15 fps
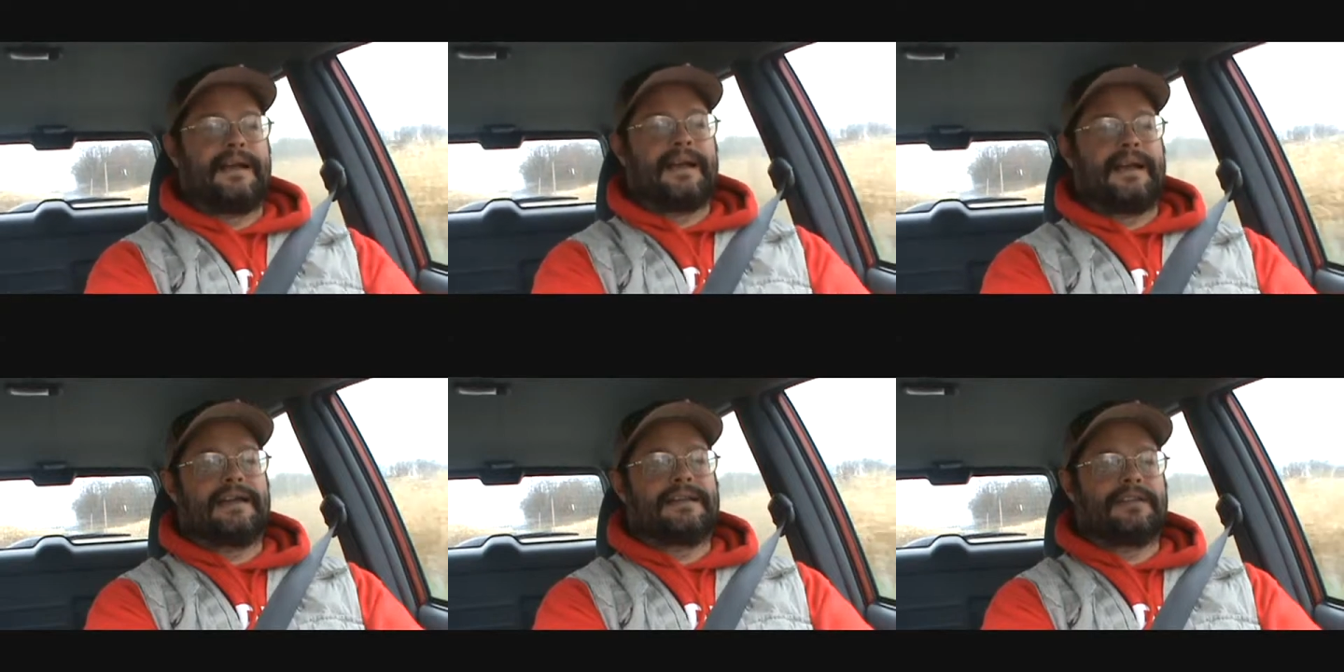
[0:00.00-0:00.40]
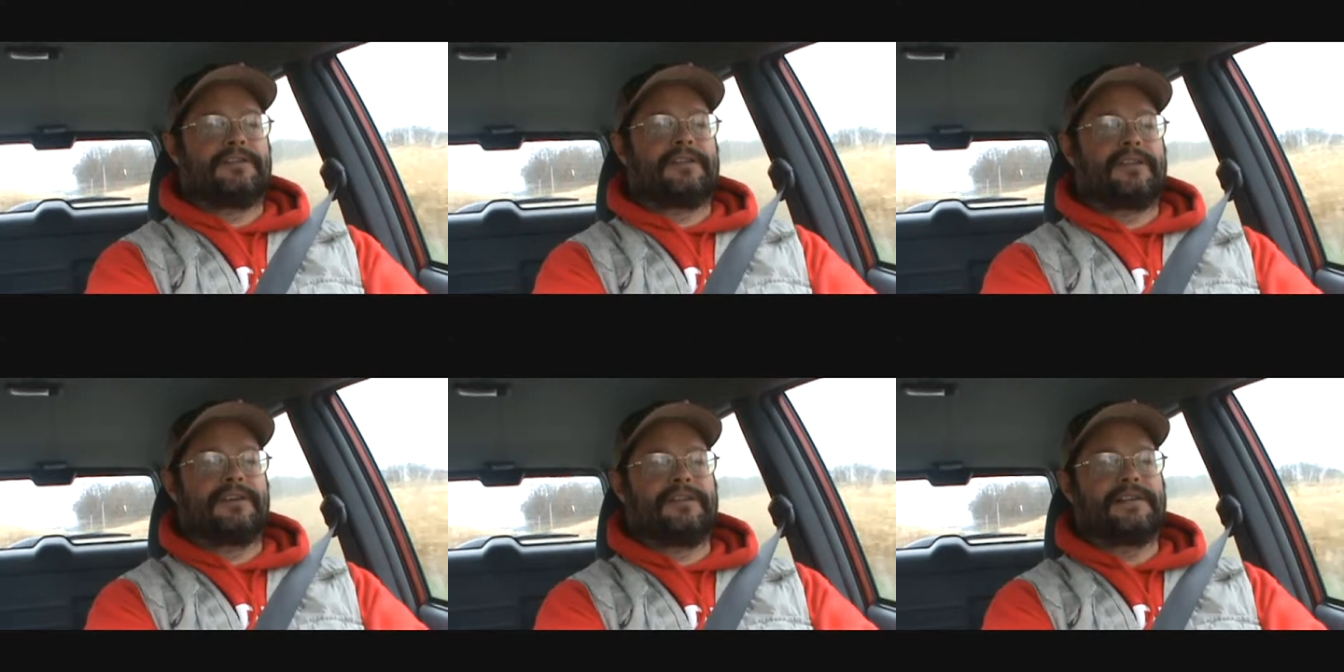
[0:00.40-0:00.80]

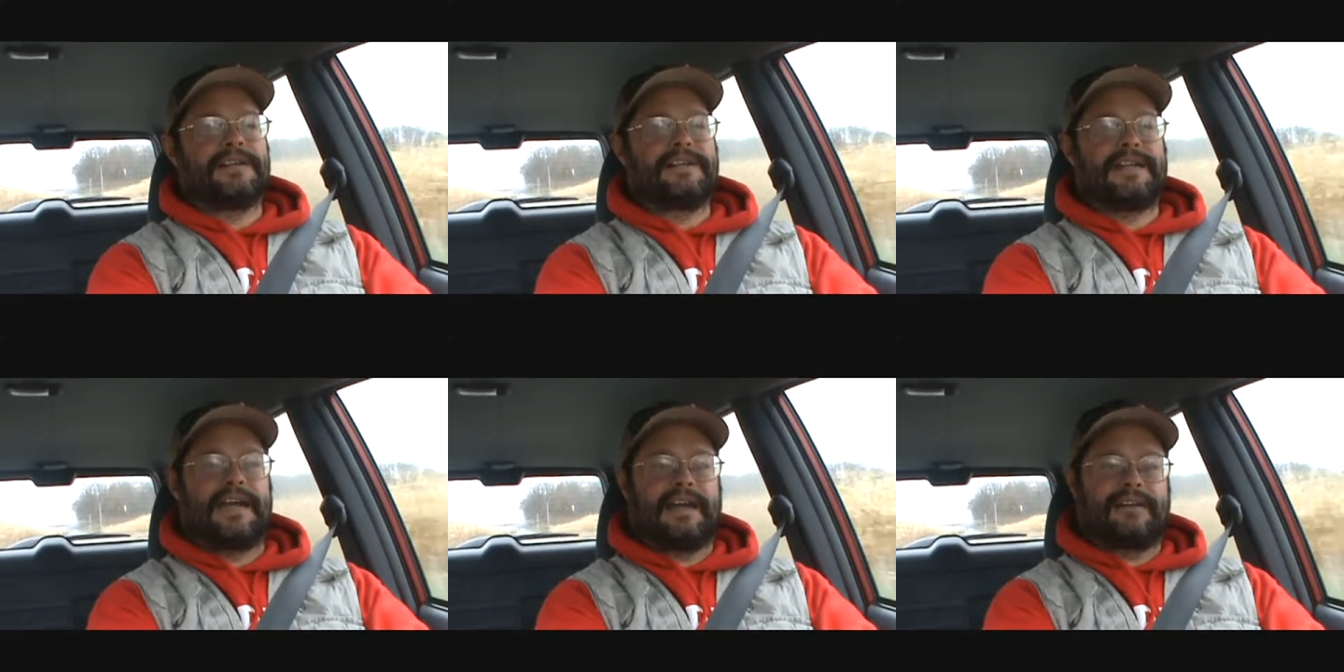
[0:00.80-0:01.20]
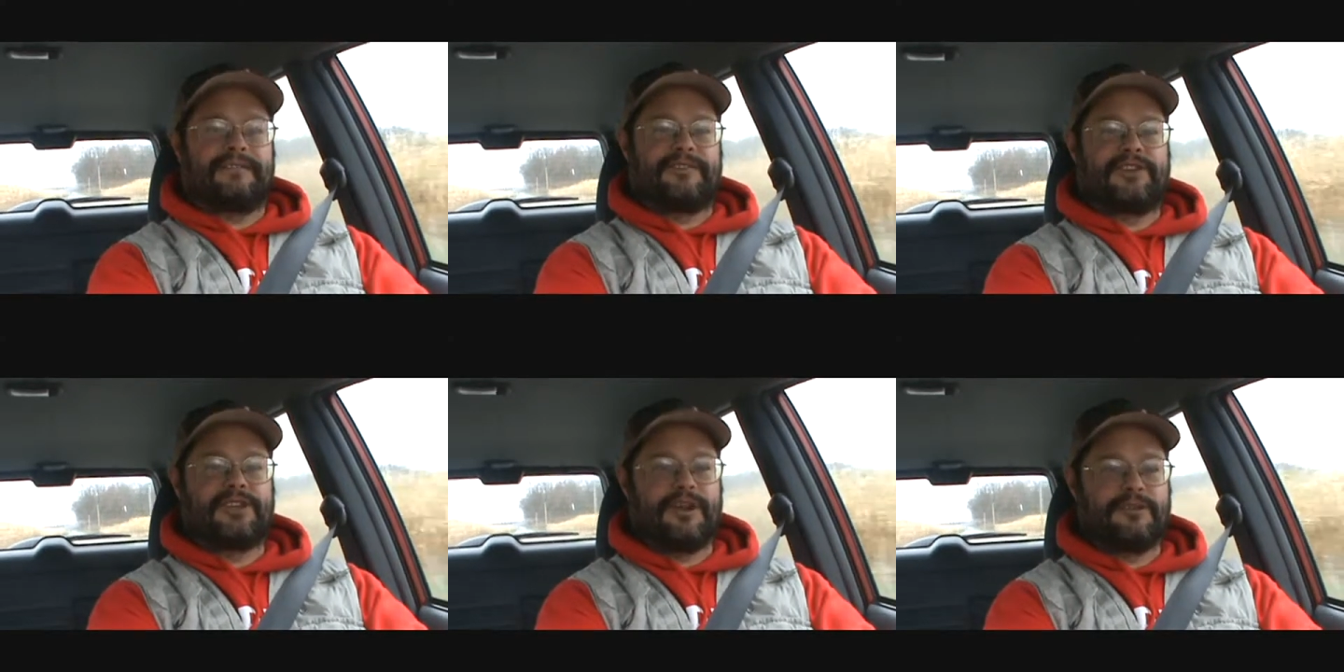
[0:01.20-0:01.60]
until their
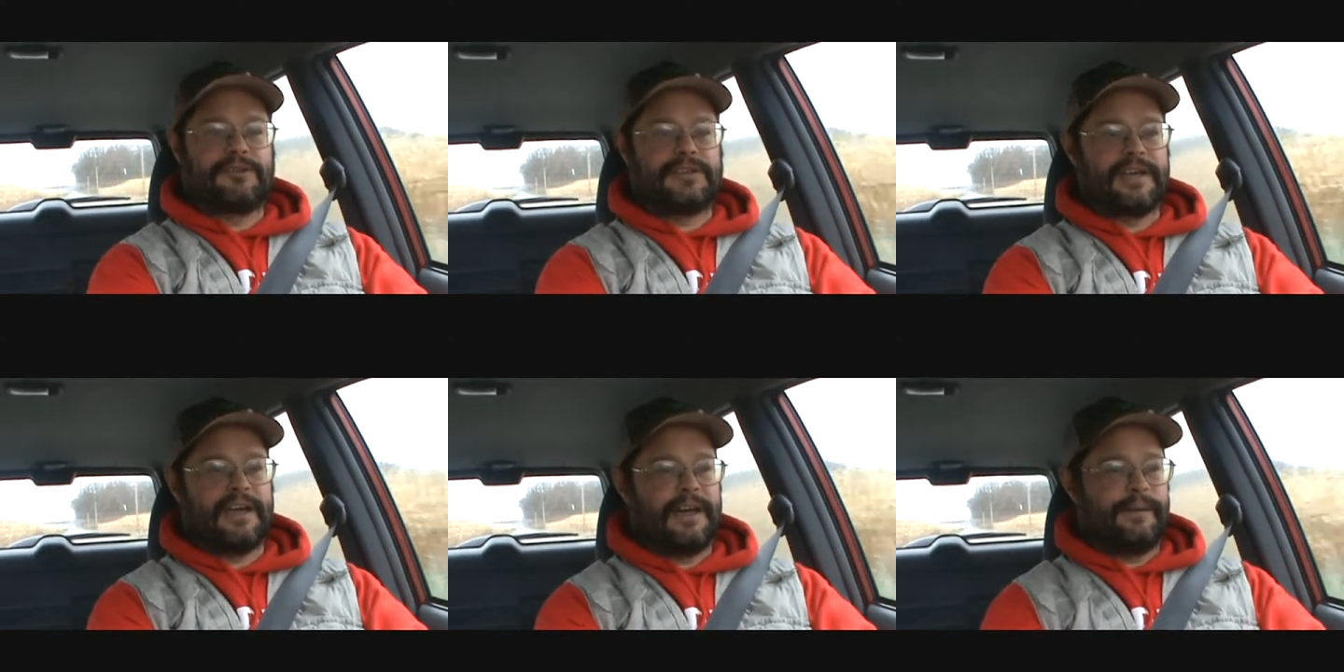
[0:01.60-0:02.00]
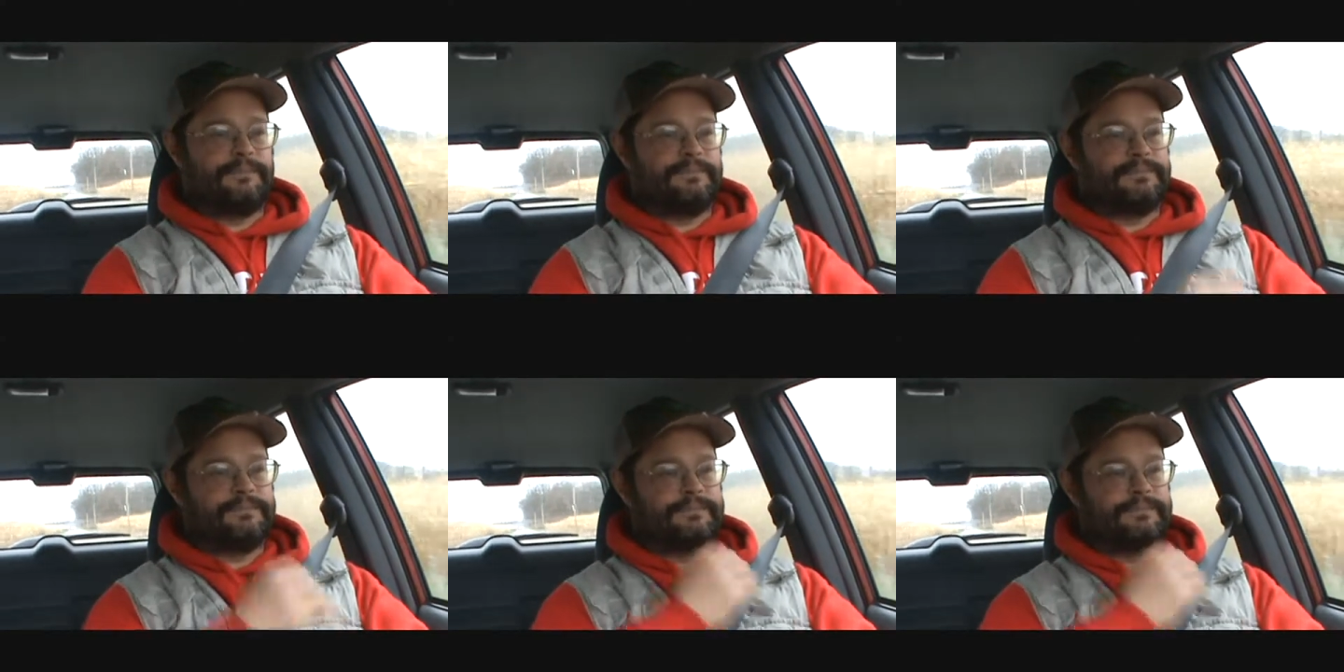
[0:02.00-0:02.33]
detective shows up.